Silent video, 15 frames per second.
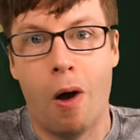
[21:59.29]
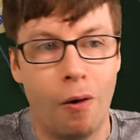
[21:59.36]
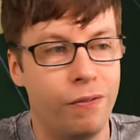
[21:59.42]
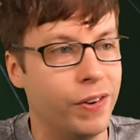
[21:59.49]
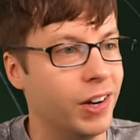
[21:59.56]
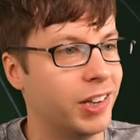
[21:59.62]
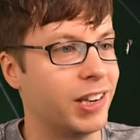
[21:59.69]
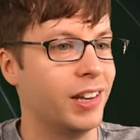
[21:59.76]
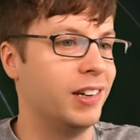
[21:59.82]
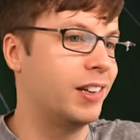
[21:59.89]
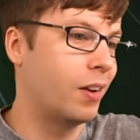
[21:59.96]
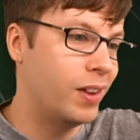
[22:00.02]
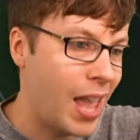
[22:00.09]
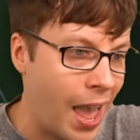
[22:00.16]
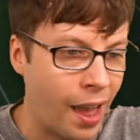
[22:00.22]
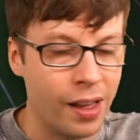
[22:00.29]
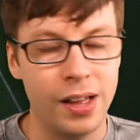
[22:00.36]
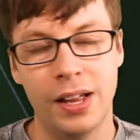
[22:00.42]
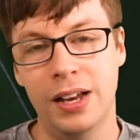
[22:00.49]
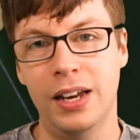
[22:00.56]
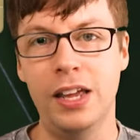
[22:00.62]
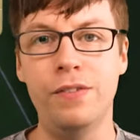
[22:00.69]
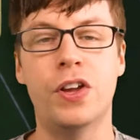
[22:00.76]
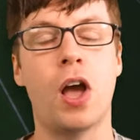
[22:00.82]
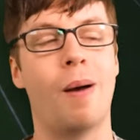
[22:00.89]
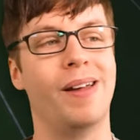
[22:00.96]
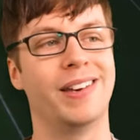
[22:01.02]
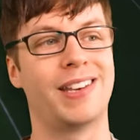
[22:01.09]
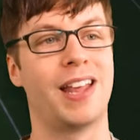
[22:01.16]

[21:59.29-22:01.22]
obviously. So yeah, leave your comments